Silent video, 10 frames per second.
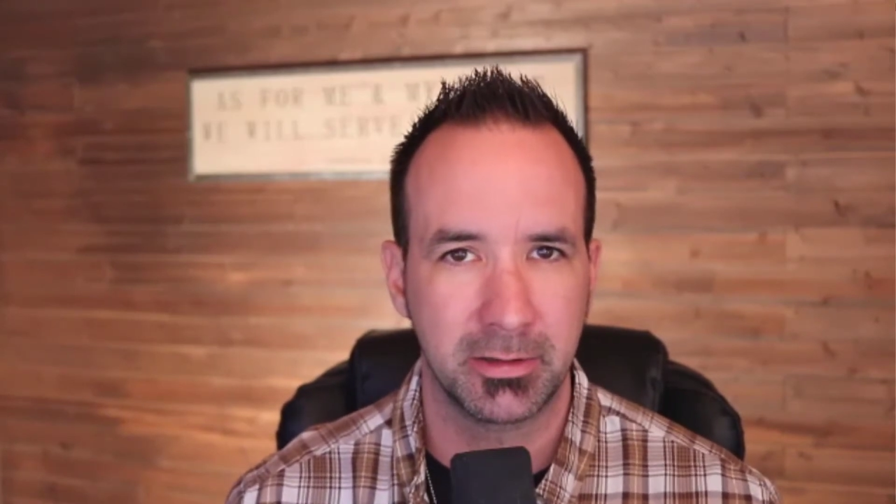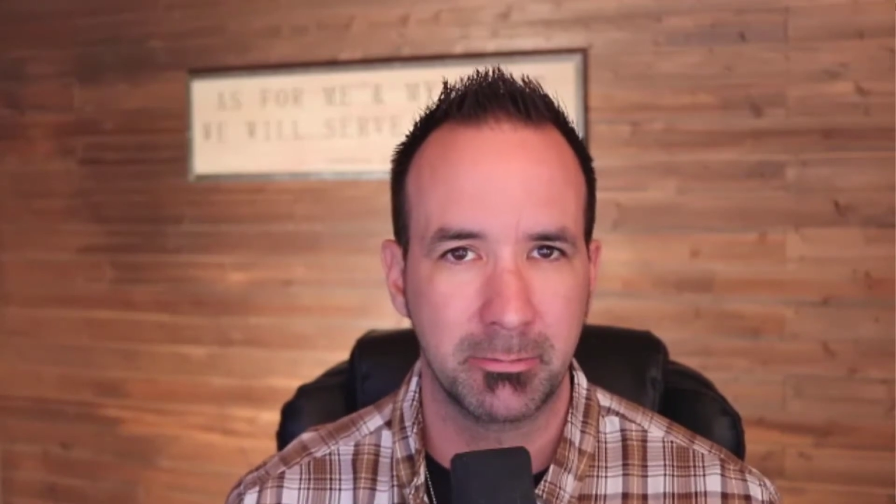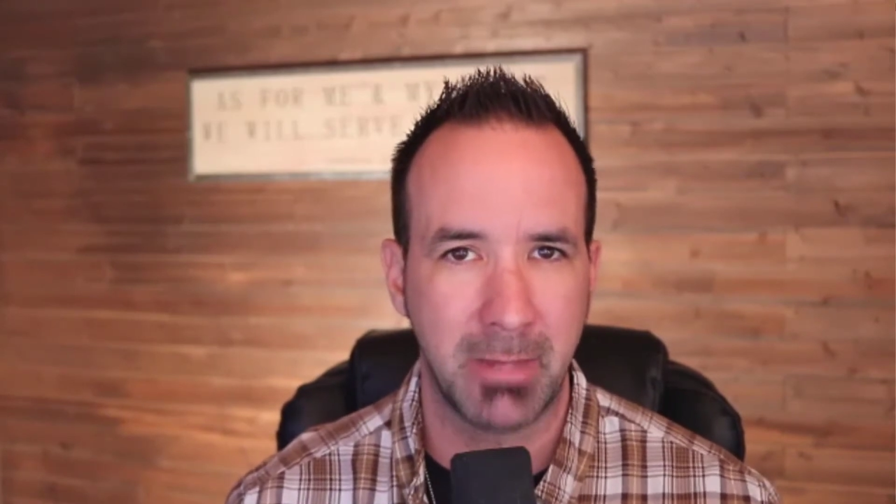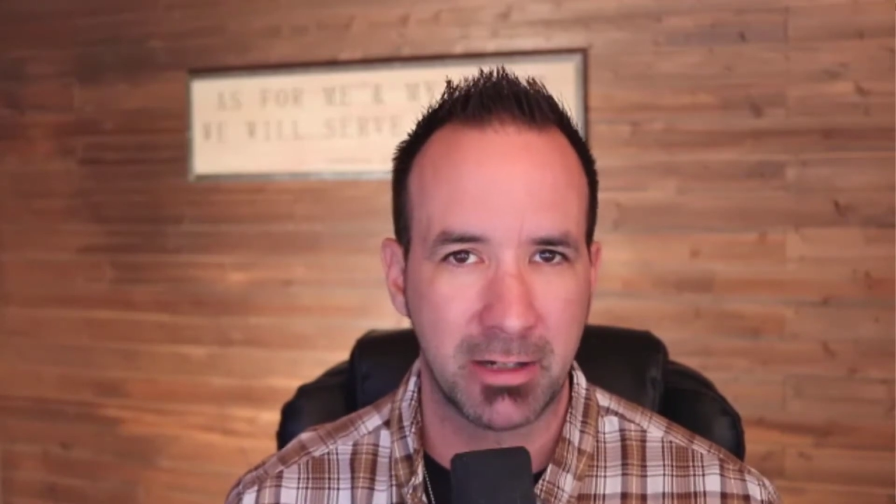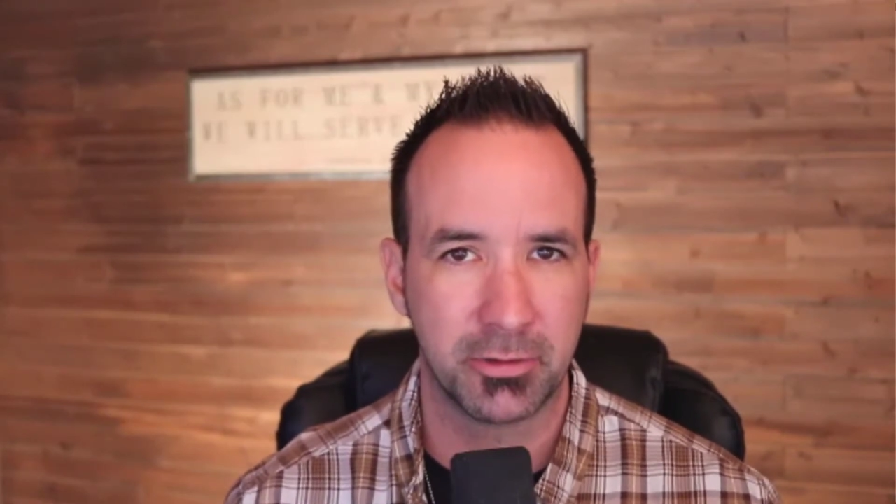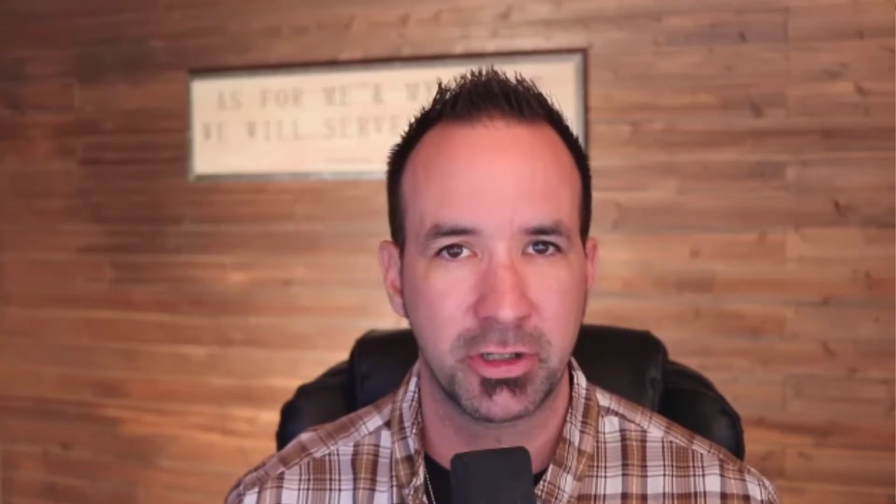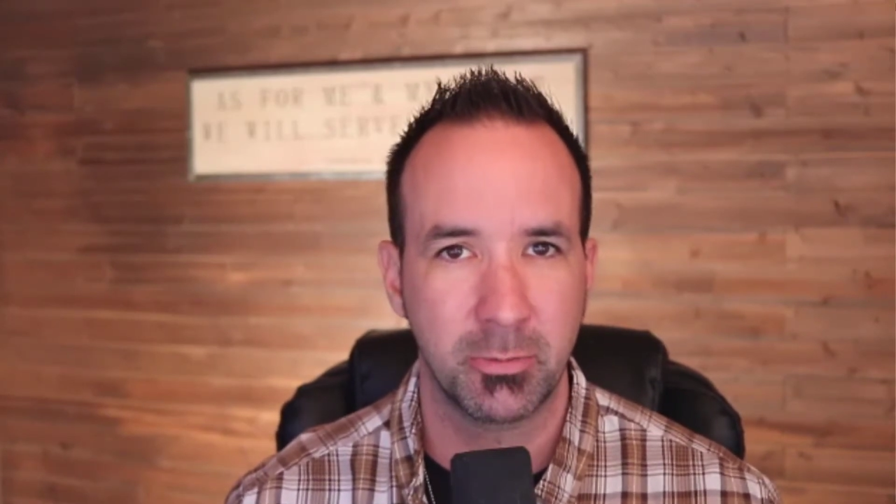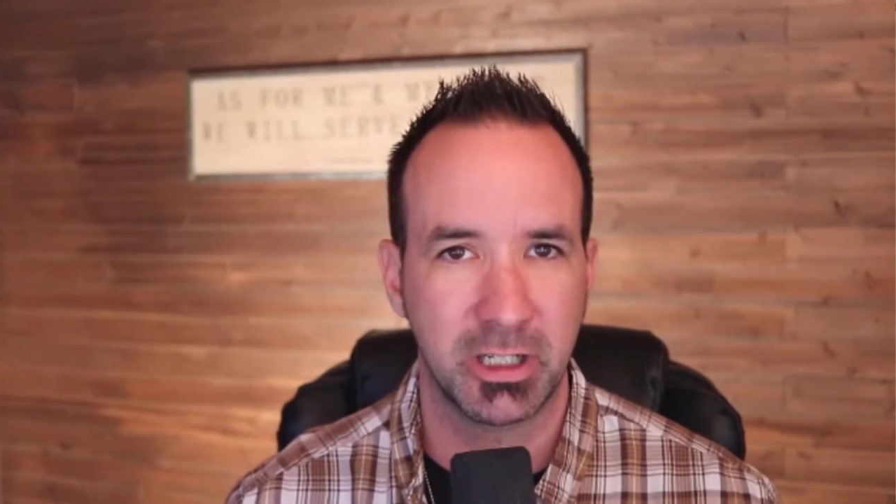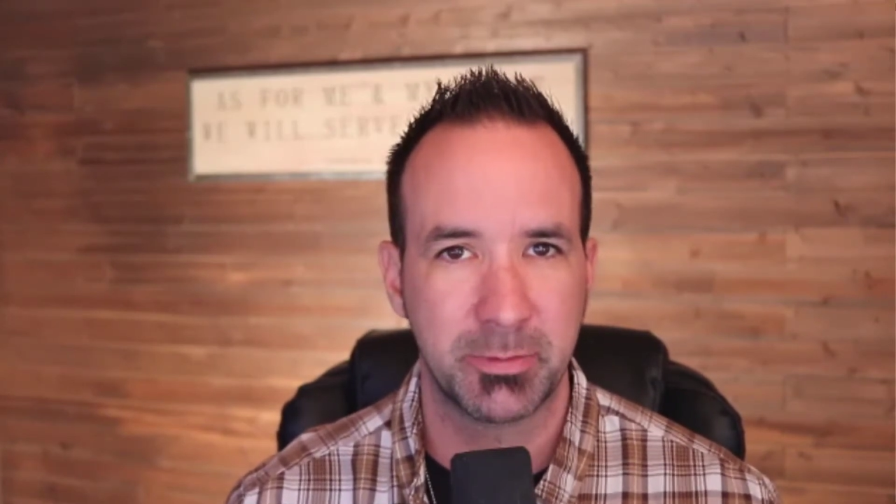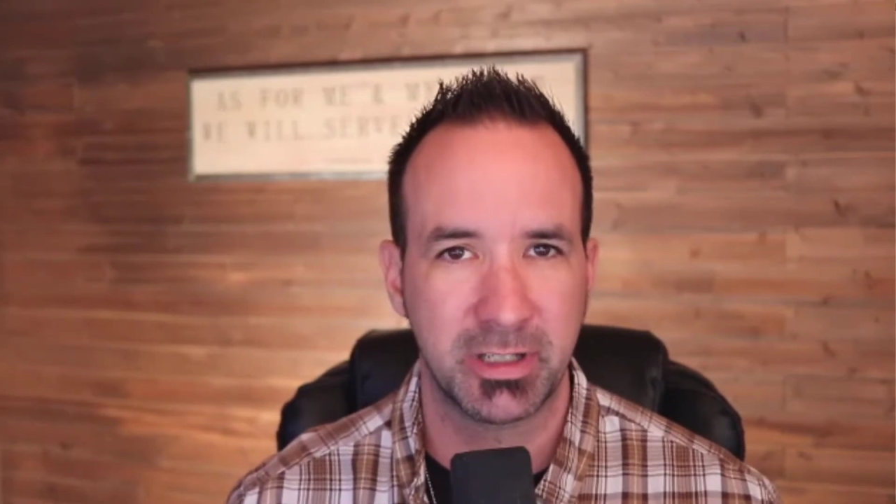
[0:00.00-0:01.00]
matter too
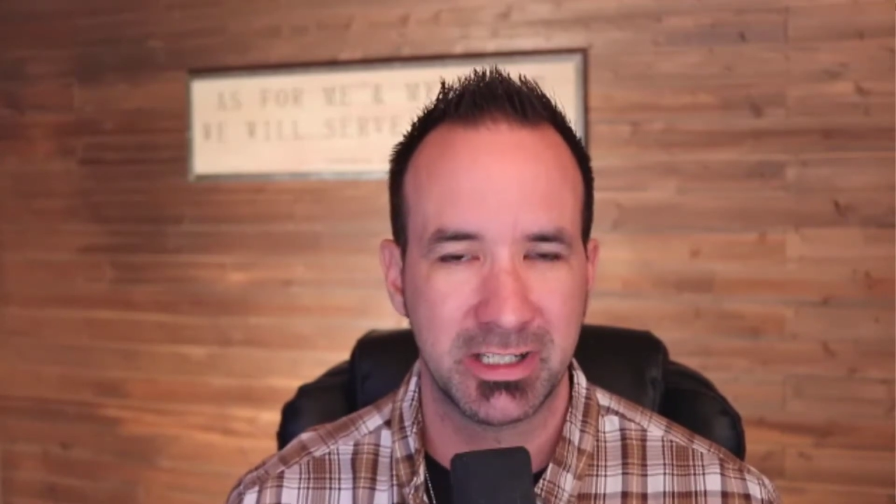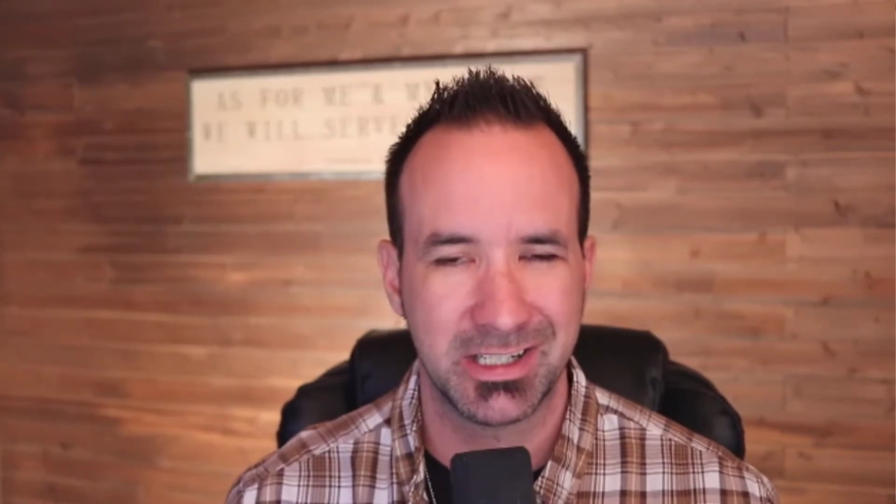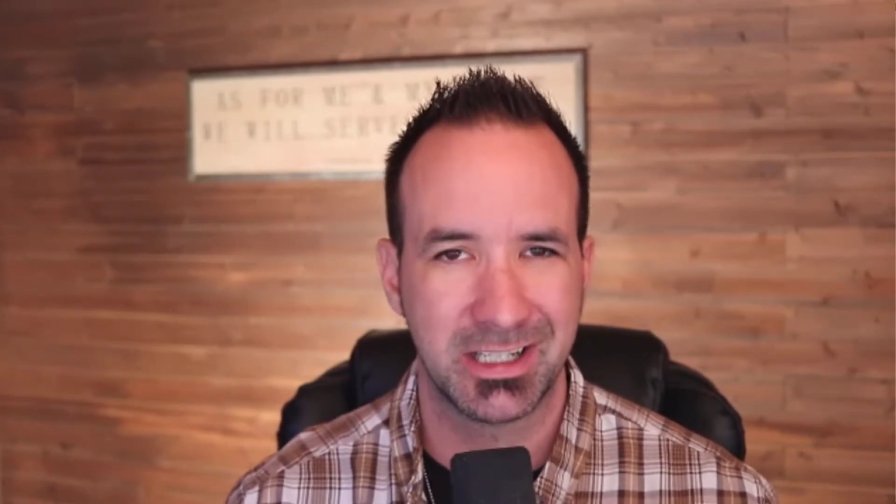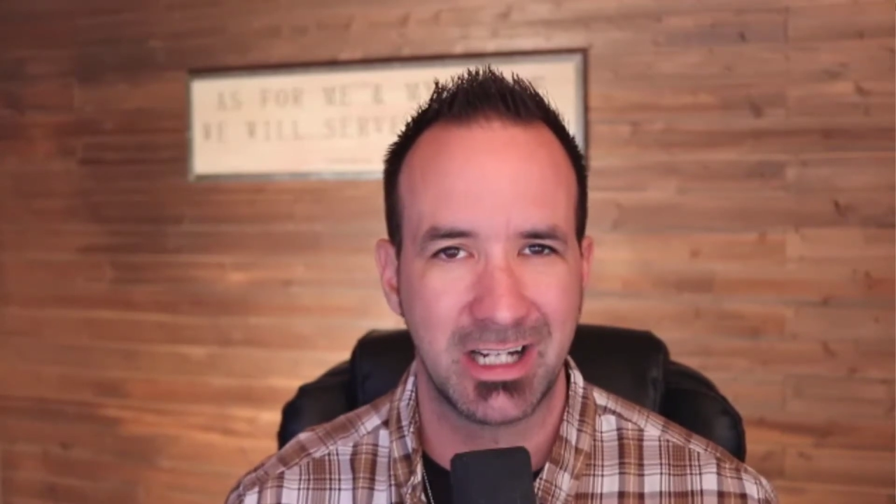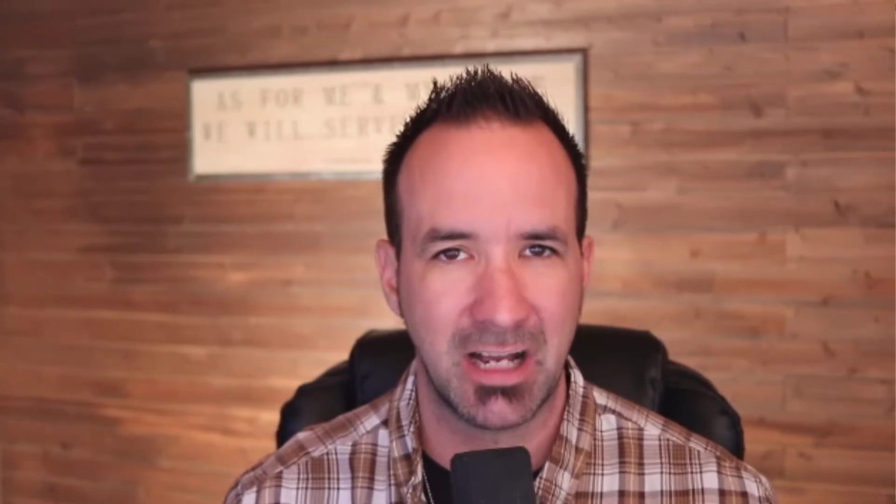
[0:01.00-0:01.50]
much because it's going to